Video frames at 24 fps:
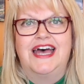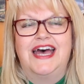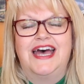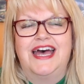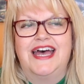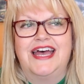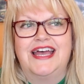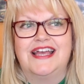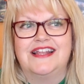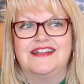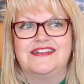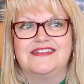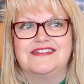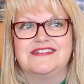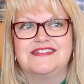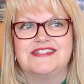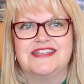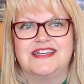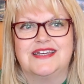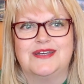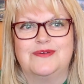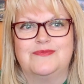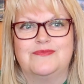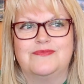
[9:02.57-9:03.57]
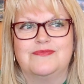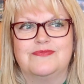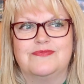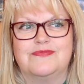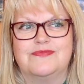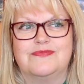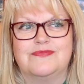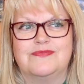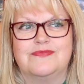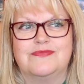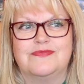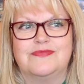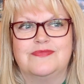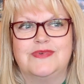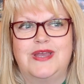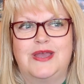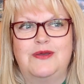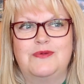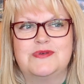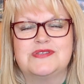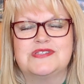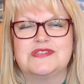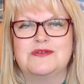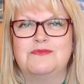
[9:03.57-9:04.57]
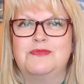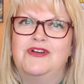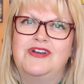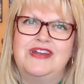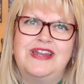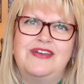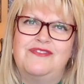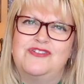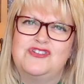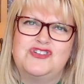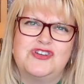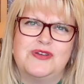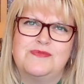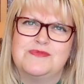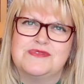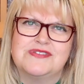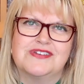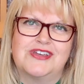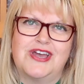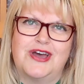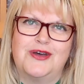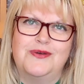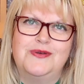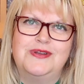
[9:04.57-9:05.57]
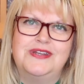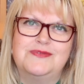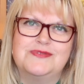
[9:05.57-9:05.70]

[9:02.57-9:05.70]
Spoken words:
And it was somewhere I never dreamt of going.